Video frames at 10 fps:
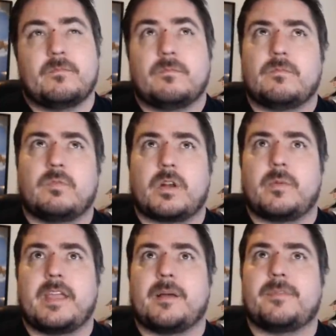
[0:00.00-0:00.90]
What are
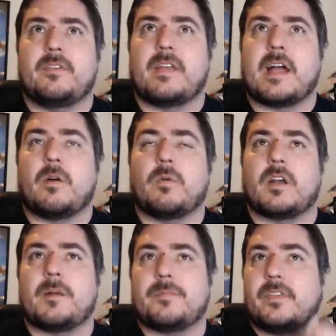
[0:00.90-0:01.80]
we up to now? We're
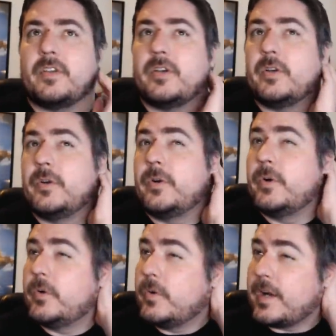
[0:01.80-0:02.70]
up
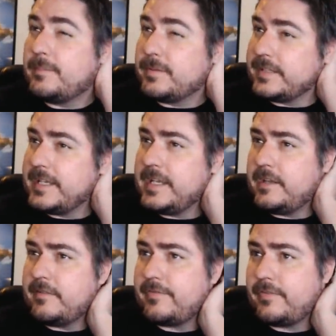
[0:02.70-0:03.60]
to, I
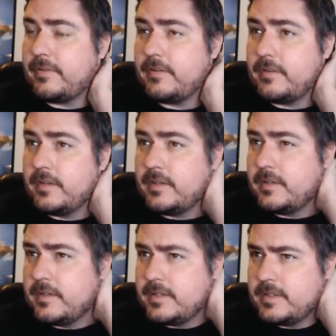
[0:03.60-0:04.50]
believe,
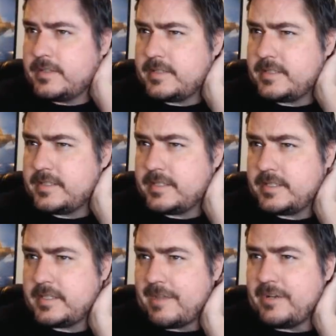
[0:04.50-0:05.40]

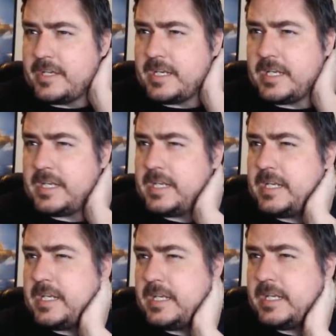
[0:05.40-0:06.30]

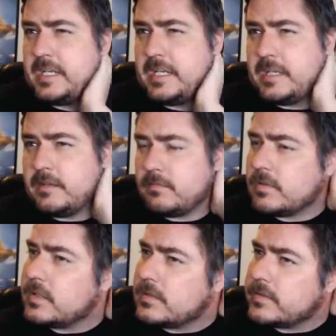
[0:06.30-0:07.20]

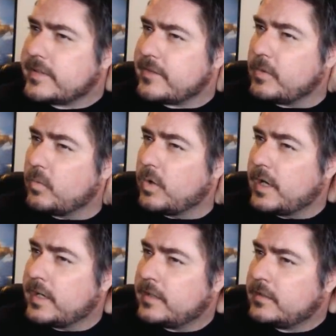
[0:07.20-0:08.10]

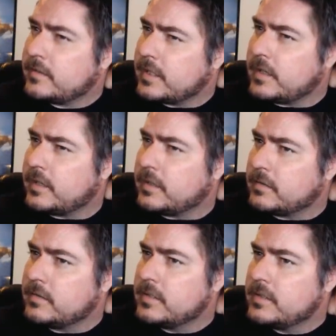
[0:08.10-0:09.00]
71? No.
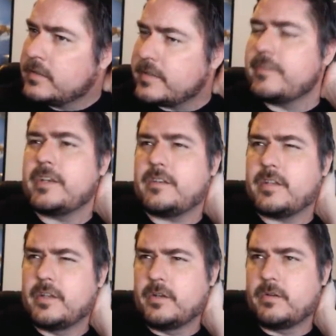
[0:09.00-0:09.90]

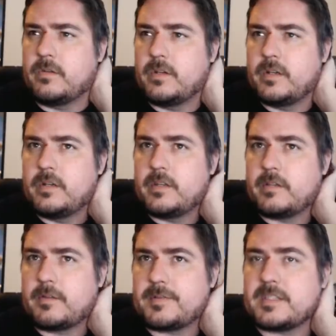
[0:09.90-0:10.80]
72. I think
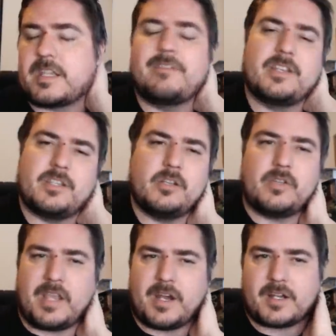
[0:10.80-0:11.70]
we're up to 72
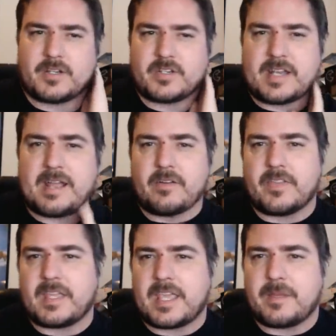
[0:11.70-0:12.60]
characters now in the
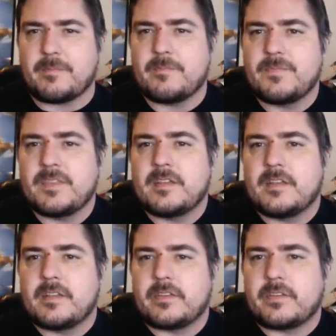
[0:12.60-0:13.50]
game.
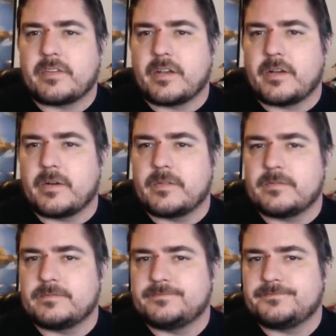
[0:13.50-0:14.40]
So,
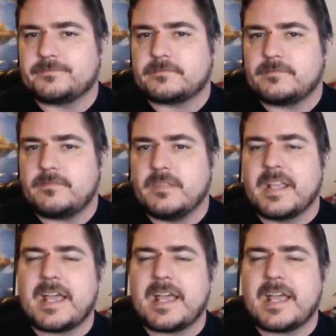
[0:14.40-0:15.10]
yeah.